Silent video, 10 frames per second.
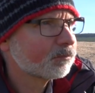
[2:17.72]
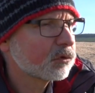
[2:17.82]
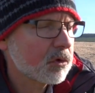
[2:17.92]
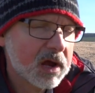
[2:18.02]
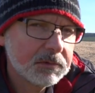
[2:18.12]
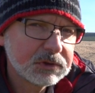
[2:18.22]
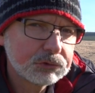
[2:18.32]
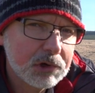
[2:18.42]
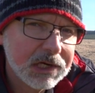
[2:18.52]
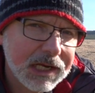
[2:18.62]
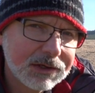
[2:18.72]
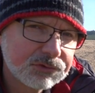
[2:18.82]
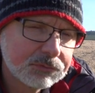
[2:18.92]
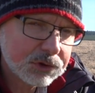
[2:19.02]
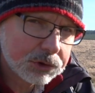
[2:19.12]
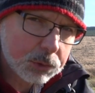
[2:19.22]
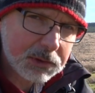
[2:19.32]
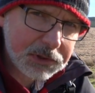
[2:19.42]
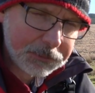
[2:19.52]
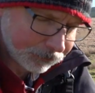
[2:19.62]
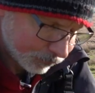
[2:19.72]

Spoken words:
So I have been trying out some new equipment,